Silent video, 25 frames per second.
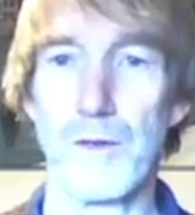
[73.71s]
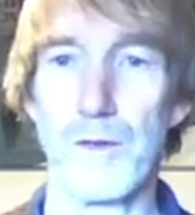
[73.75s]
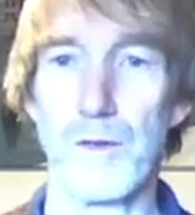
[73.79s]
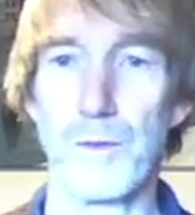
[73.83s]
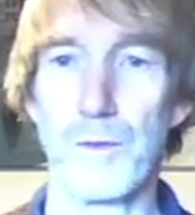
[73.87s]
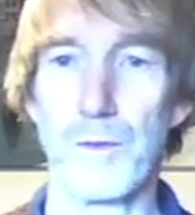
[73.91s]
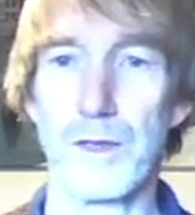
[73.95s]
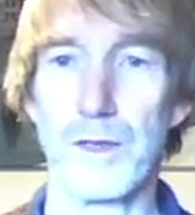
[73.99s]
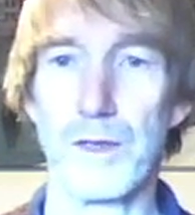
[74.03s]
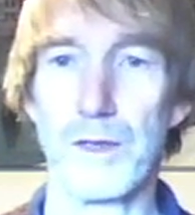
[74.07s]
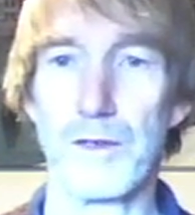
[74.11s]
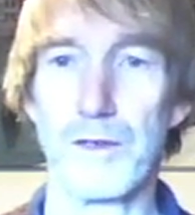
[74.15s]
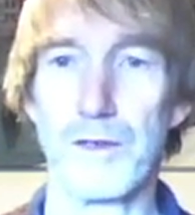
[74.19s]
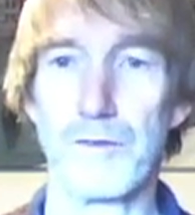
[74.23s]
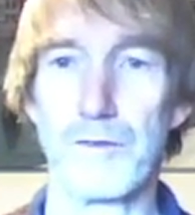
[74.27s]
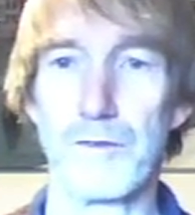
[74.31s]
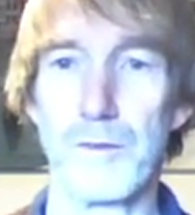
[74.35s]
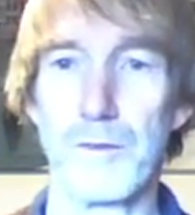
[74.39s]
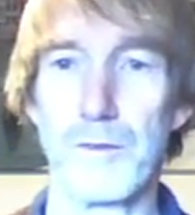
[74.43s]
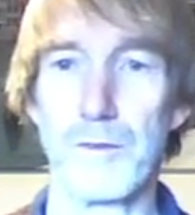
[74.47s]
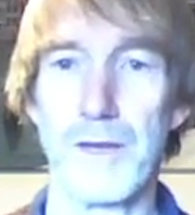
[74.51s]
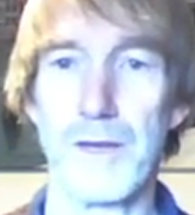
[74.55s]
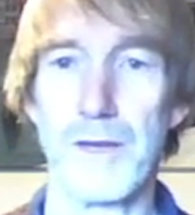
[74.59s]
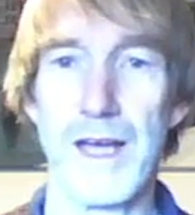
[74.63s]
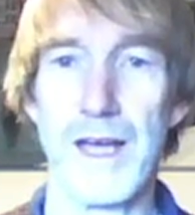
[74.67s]
we're going from
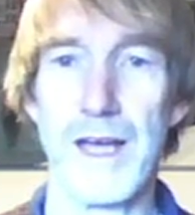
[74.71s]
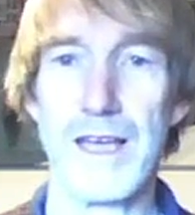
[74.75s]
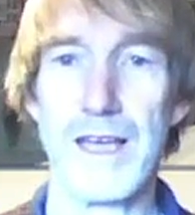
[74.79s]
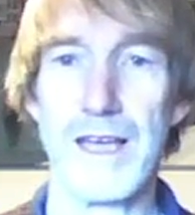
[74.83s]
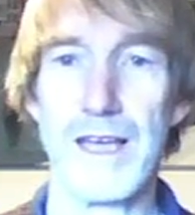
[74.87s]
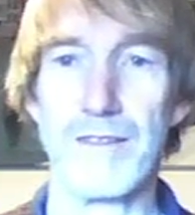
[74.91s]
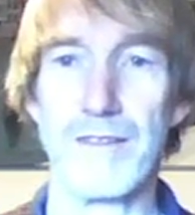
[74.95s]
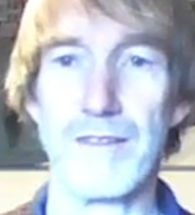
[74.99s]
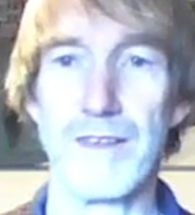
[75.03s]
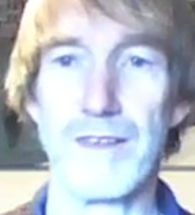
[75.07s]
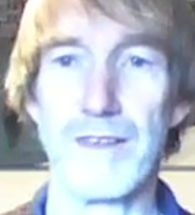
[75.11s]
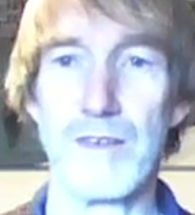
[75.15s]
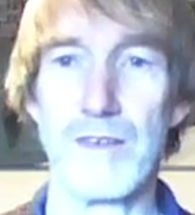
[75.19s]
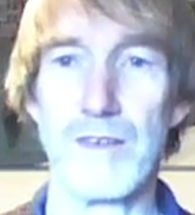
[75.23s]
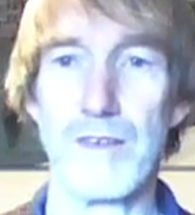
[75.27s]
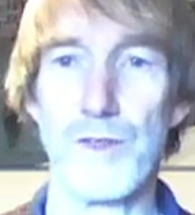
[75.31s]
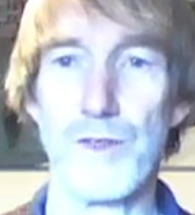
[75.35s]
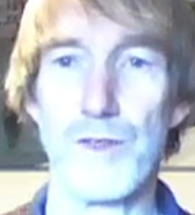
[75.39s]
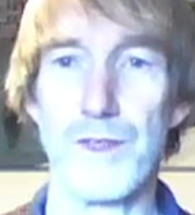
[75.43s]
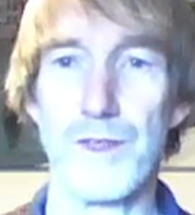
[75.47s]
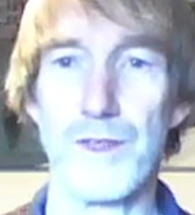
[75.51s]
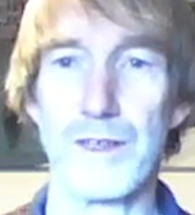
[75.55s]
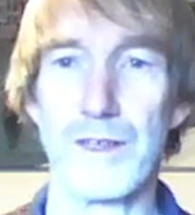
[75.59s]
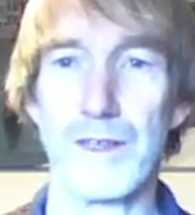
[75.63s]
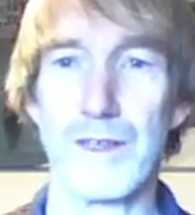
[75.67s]
an 8-inch
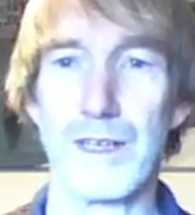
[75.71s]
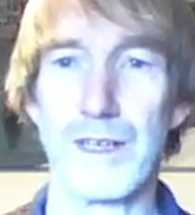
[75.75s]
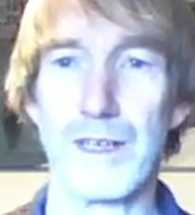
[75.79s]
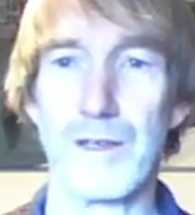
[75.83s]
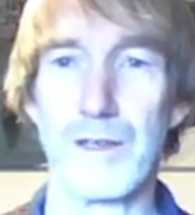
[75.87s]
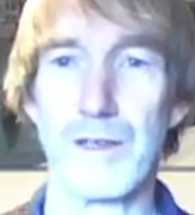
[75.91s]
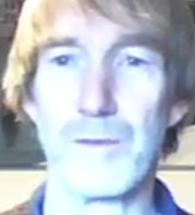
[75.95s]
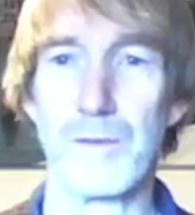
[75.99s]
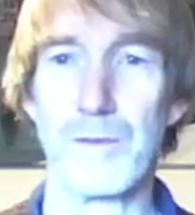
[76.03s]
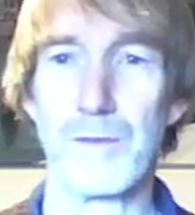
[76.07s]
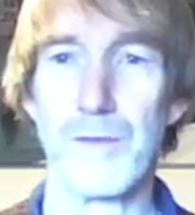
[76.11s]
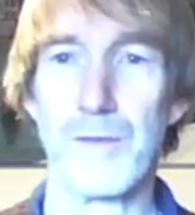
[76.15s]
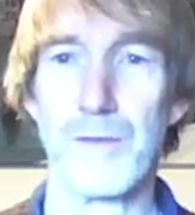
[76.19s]
cyclone